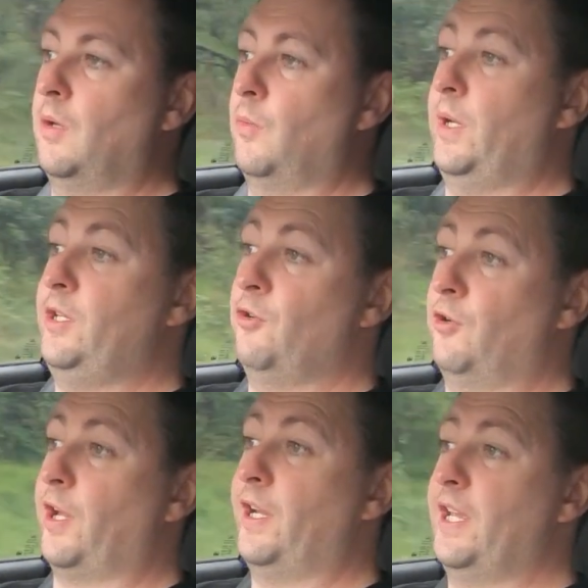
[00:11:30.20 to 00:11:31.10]
when you're
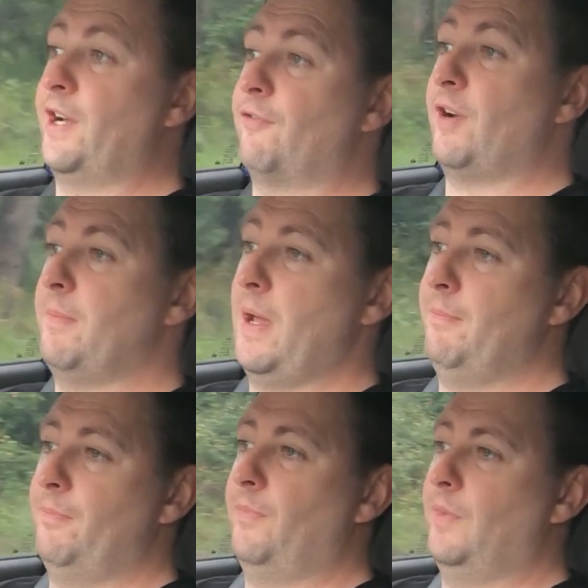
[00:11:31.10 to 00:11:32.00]
going to get a remap
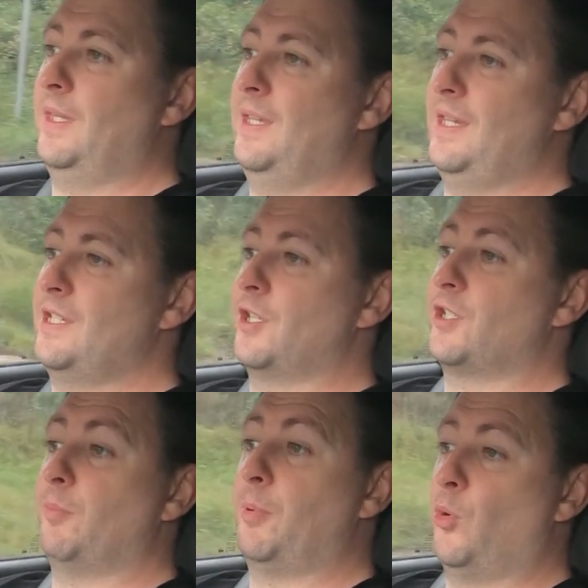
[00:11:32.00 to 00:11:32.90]
is the
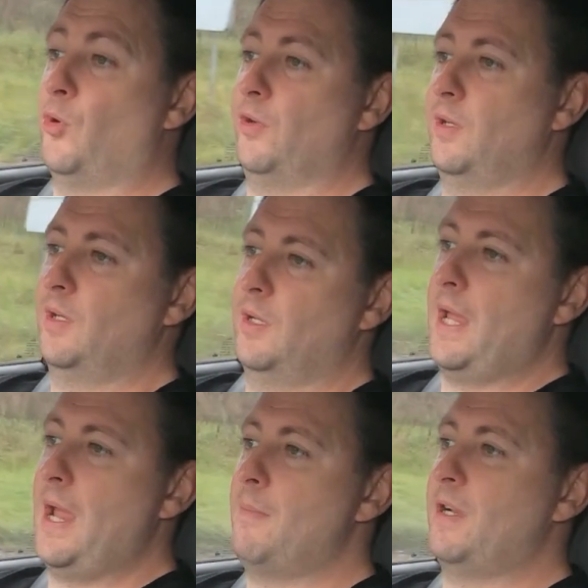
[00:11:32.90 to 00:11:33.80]
support.
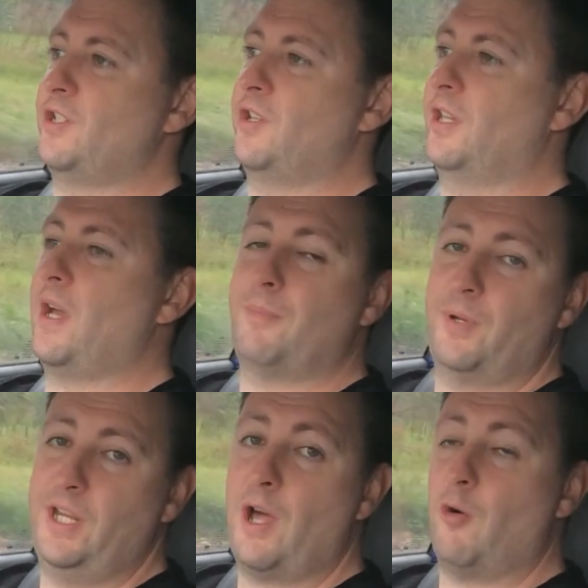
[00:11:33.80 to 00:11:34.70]
How much do the
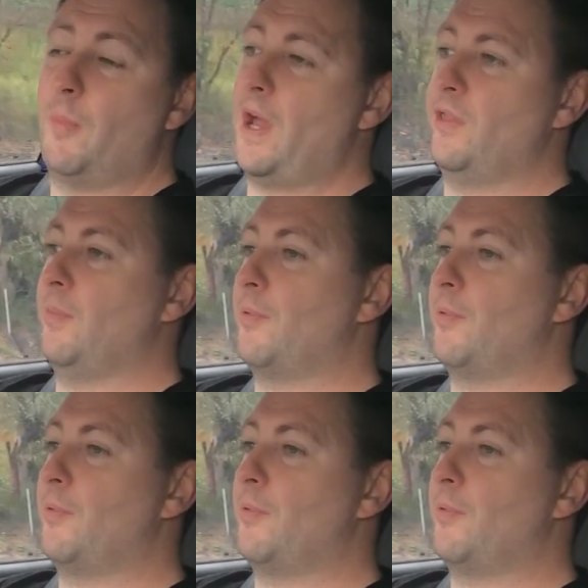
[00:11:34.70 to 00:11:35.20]
company know about their